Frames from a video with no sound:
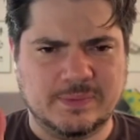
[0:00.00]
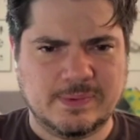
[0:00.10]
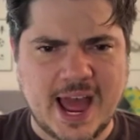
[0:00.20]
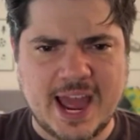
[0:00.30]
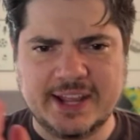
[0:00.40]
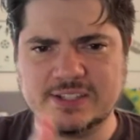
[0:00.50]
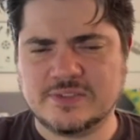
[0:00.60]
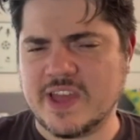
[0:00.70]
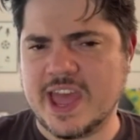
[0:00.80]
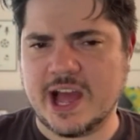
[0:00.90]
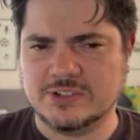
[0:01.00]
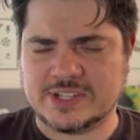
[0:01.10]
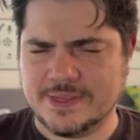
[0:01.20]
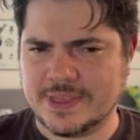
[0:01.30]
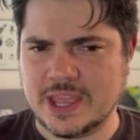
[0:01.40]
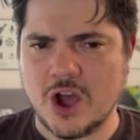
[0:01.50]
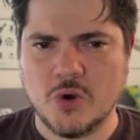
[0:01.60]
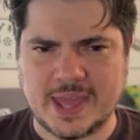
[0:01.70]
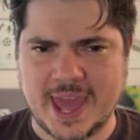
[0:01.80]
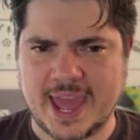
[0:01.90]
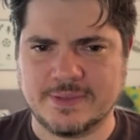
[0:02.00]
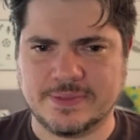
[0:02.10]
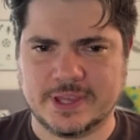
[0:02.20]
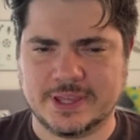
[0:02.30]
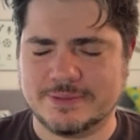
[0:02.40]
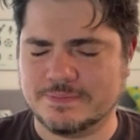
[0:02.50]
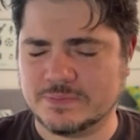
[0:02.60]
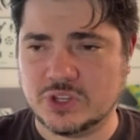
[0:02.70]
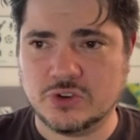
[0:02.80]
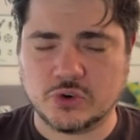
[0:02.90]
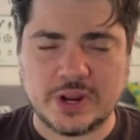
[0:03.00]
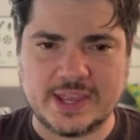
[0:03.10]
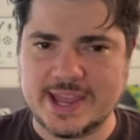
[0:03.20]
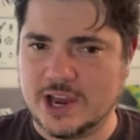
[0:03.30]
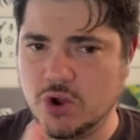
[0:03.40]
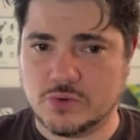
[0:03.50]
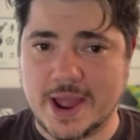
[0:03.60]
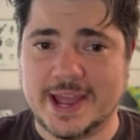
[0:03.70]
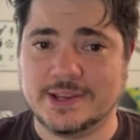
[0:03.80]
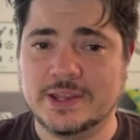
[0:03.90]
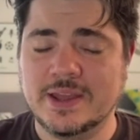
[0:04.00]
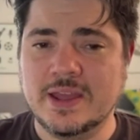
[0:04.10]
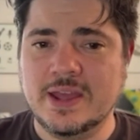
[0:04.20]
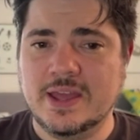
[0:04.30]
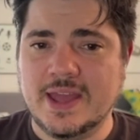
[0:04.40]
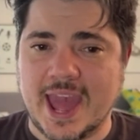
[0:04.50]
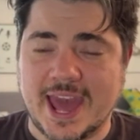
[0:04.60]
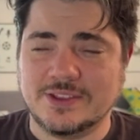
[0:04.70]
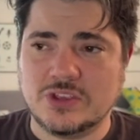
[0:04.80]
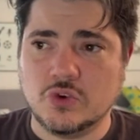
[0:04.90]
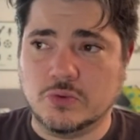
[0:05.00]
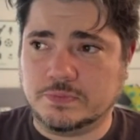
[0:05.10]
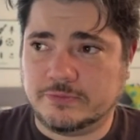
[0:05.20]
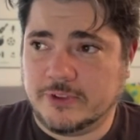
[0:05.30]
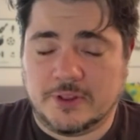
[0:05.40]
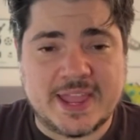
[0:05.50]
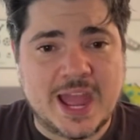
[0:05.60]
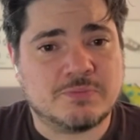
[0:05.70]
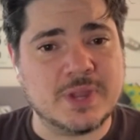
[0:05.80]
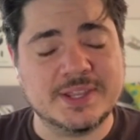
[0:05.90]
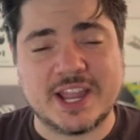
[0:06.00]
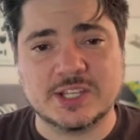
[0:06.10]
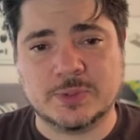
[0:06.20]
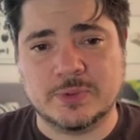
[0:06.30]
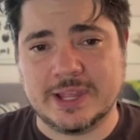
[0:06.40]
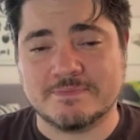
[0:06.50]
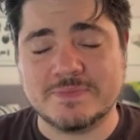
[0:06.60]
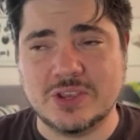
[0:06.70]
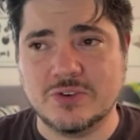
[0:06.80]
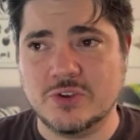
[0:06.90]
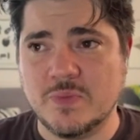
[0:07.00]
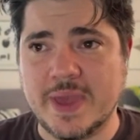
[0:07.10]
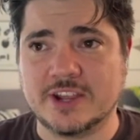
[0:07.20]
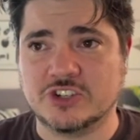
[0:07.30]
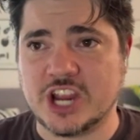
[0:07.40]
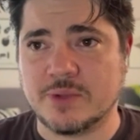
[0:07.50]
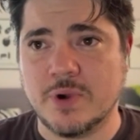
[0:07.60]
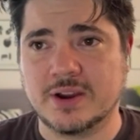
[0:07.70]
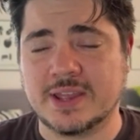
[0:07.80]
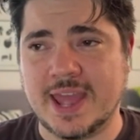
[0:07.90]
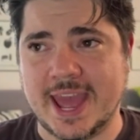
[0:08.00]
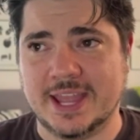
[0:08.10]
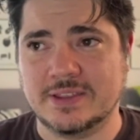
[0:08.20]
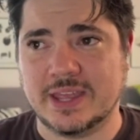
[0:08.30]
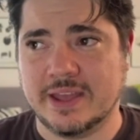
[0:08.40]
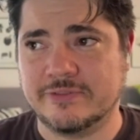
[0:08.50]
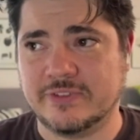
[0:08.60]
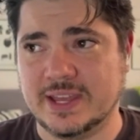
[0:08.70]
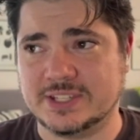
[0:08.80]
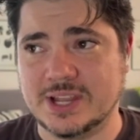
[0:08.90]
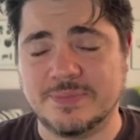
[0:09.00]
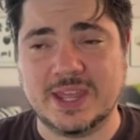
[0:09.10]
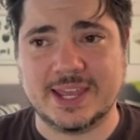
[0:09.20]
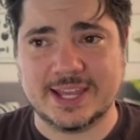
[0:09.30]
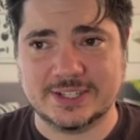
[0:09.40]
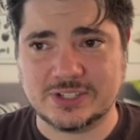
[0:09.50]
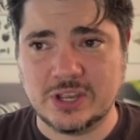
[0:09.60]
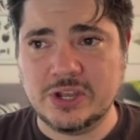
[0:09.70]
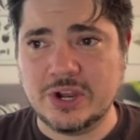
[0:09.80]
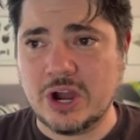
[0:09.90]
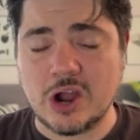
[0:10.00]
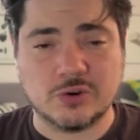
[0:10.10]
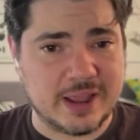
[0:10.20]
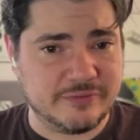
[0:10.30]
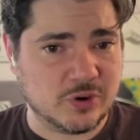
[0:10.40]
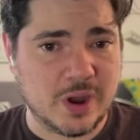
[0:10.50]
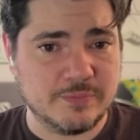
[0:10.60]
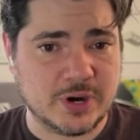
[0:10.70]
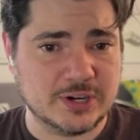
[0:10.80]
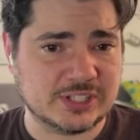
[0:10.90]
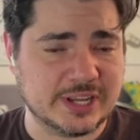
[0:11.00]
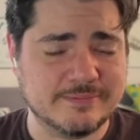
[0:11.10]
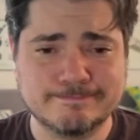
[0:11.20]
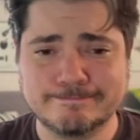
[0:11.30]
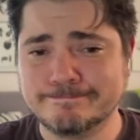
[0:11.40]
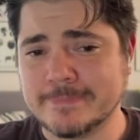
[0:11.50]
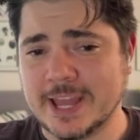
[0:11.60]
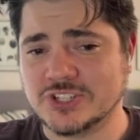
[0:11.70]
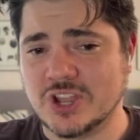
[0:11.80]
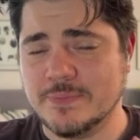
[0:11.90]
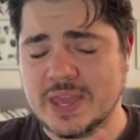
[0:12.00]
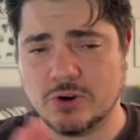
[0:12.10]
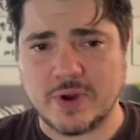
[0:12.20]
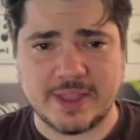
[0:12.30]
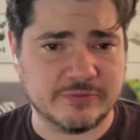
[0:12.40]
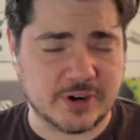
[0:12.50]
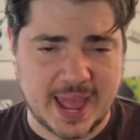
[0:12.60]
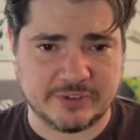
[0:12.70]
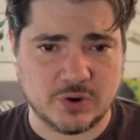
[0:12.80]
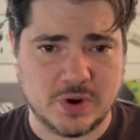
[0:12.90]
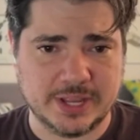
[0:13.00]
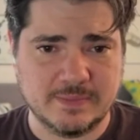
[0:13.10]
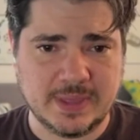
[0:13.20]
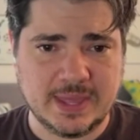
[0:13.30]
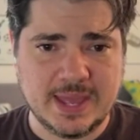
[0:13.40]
lines, veils, and the okay, the green, yellow, red, and you fill that out anonymously. You make your check mark, and if something is a red for one person, it's going to be a red for everyone.